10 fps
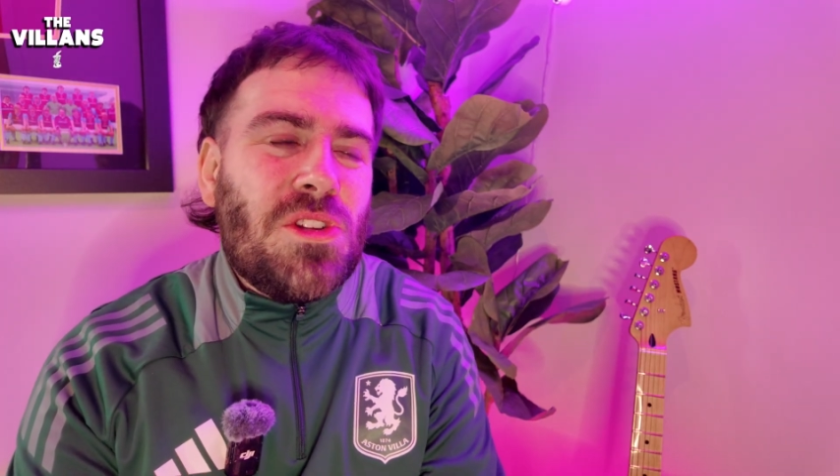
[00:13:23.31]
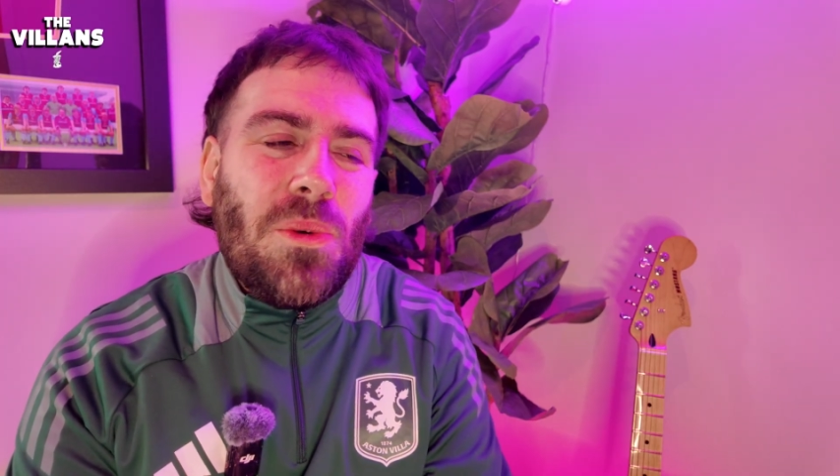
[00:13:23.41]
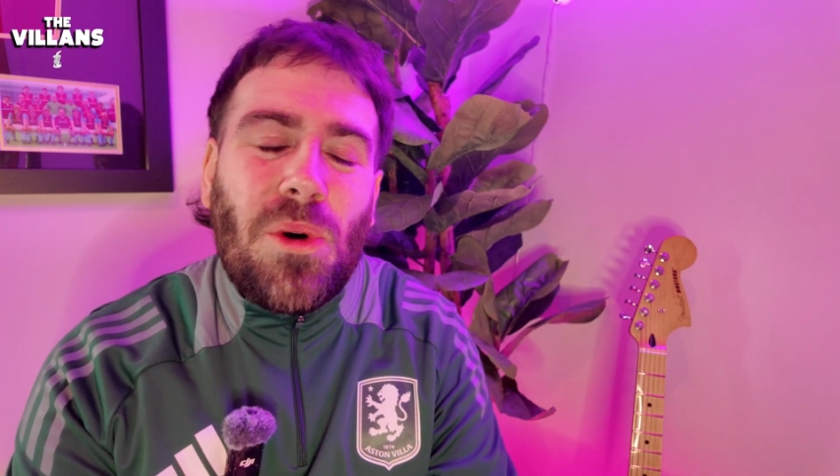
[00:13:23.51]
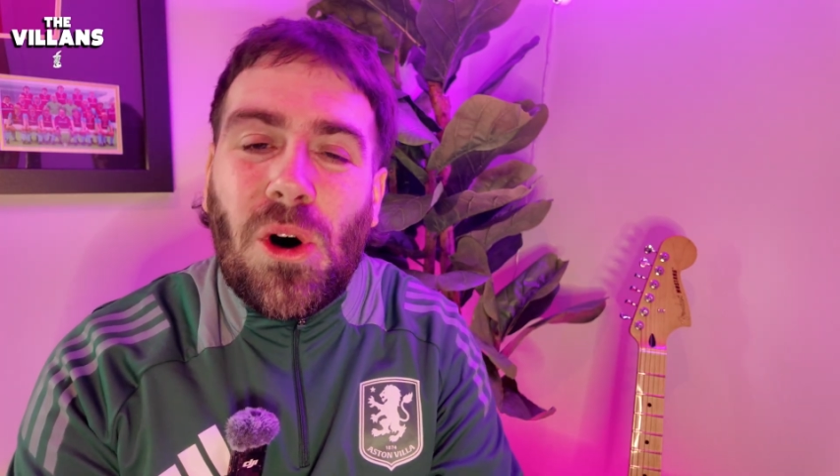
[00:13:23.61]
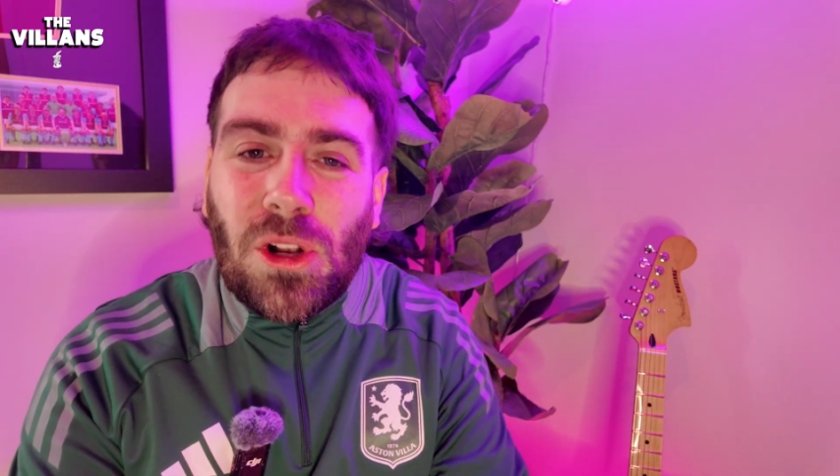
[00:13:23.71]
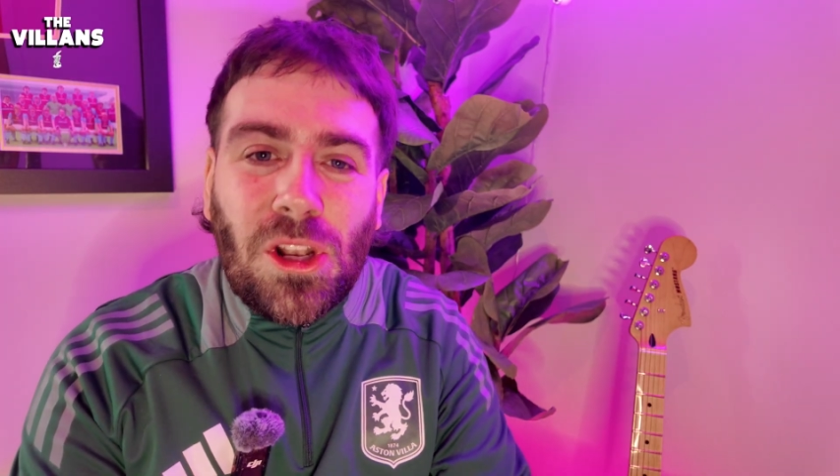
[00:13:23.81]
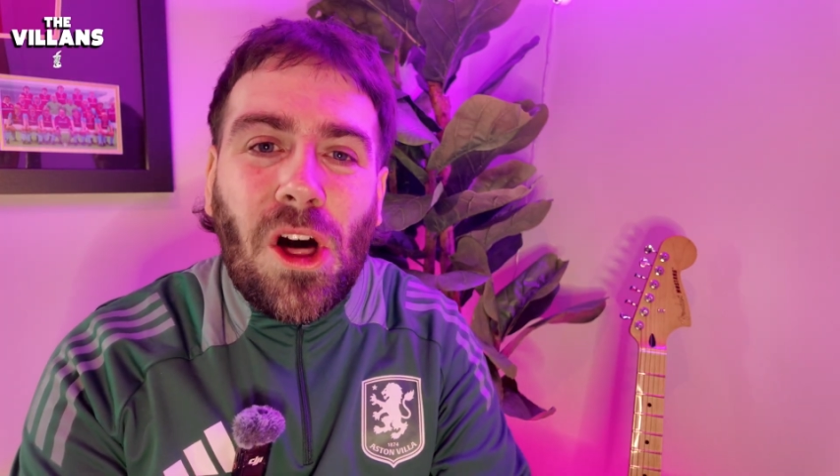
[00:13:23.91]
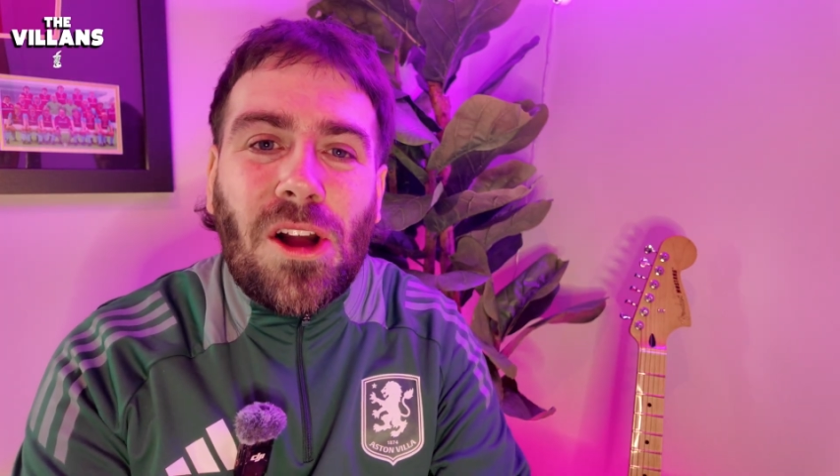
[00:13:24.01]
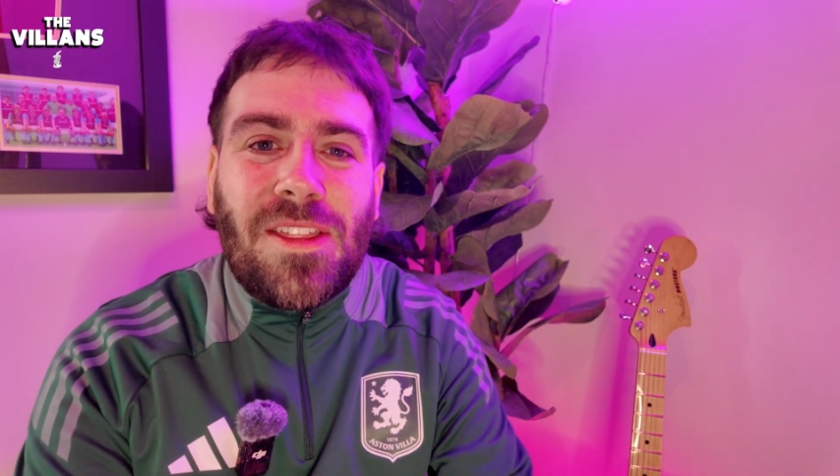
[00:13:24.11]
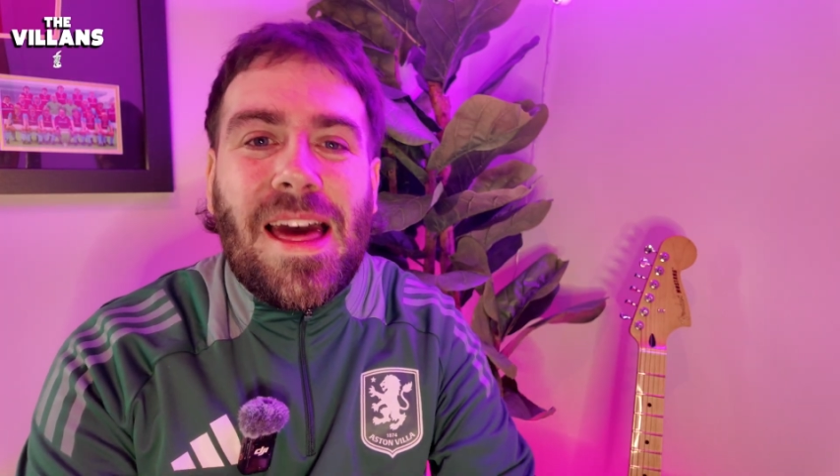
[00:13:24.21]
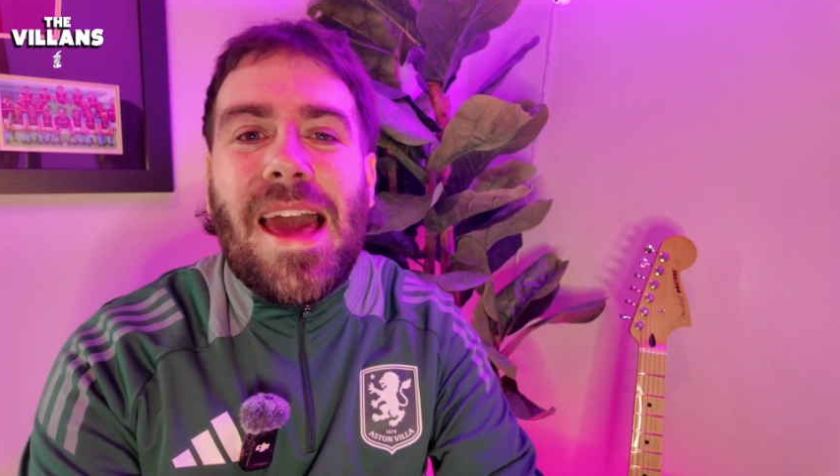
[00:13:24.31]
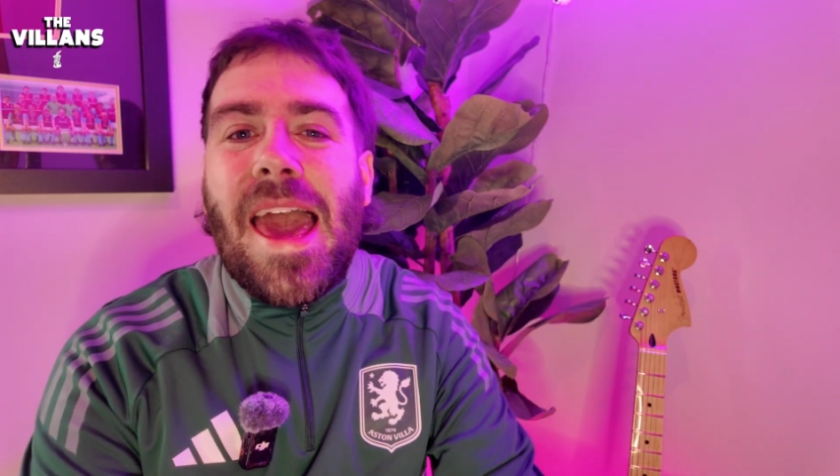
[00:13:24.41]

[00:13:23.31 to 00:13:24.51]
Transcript: to unlock that